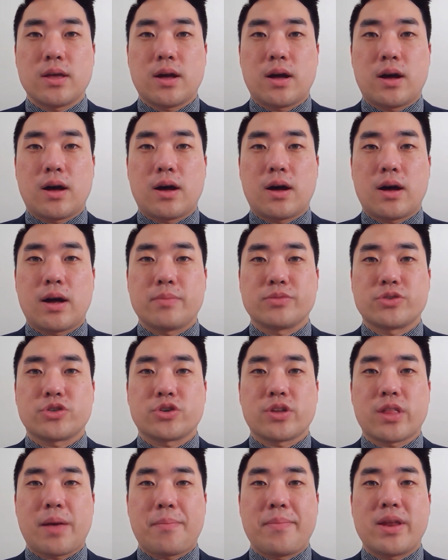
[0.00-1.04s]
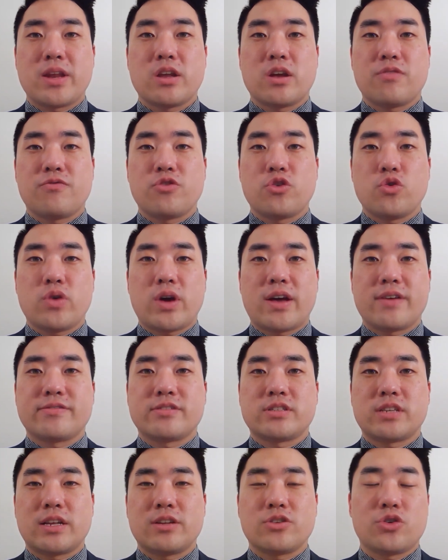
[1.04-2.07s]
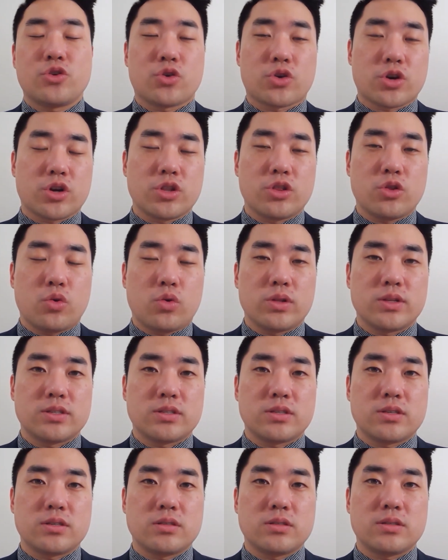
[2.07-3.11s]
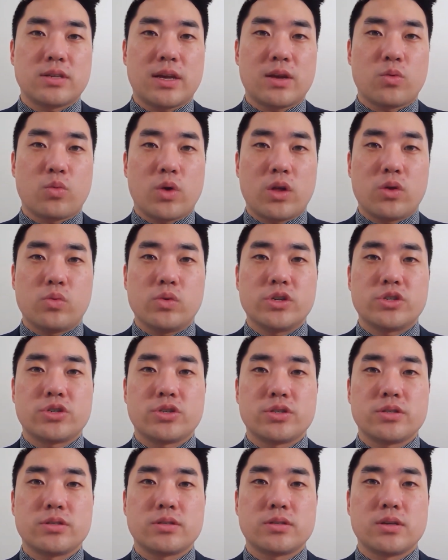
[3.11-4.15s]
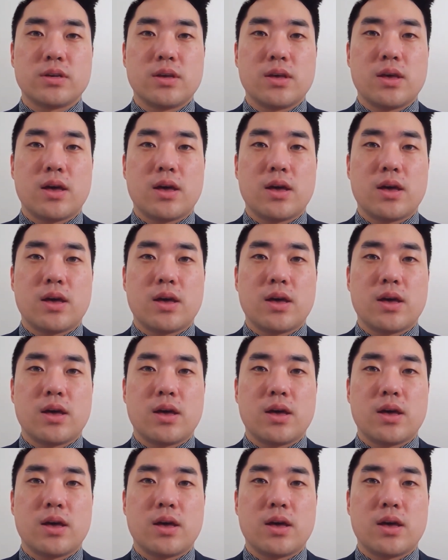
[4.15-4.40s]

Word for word: Uh, I'm sure that many of you have sent your condolences and well wishes,